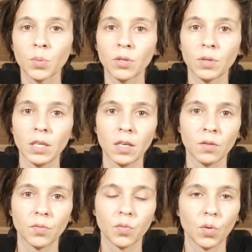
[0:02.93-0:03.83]
to be a
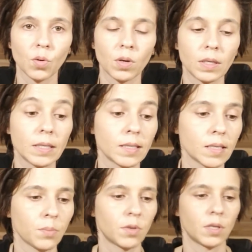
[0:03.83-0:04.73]
reading for
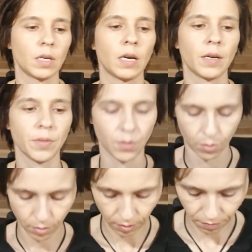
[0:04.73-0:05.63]
December 9th
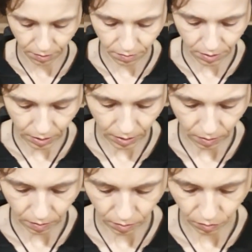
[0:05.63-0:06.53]
through the
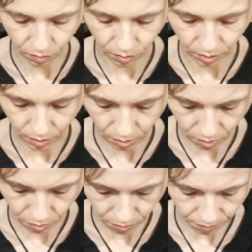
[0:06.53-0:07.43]
15th for you.